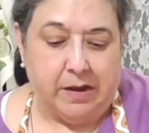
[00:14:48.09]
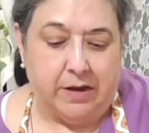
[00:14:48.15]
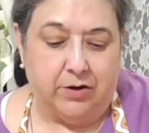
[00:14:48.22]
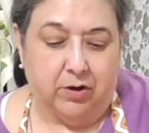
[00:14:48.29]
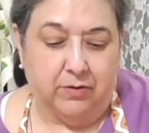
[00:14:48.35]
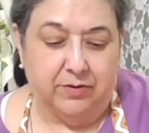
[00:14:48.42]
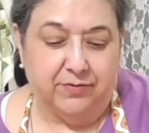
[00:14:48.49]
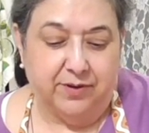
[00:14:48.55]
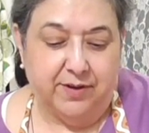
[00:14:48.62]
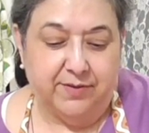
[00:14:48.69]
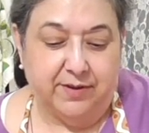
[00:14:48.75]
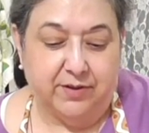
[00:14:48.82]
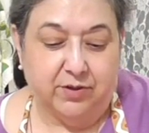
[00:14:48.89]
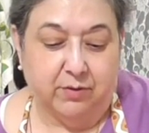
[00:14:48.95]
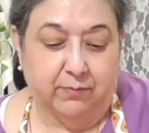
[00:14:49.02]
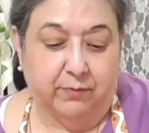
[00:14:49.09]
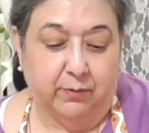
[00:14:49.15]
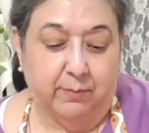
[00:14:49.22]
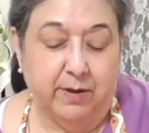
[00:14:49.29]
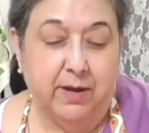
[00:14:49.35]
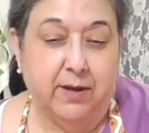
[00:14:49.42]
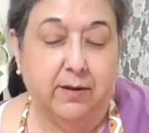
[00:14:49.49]
and all the seasoning. So for
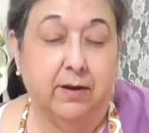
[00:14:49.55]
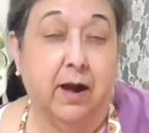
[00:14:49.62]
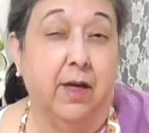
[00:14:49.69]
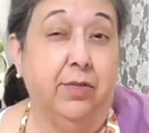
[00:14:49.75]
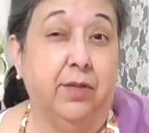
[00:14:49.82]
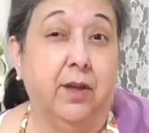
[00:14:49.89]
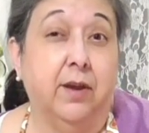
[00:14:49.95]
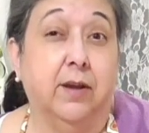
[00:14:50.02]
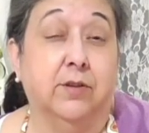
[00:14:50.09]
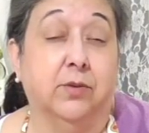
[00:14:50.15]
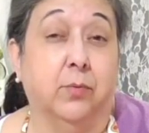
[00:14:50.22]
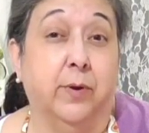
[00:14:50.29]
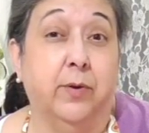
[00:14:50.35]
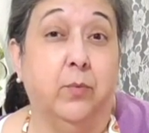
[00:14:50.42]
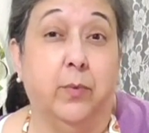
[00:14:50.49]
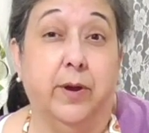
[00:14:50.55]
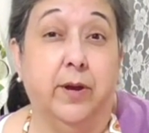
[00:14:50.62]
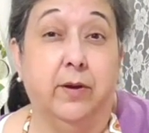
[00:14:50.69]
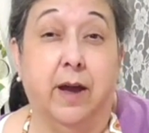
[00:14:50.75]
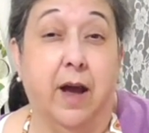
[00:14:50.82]
me, I think it's a win-win.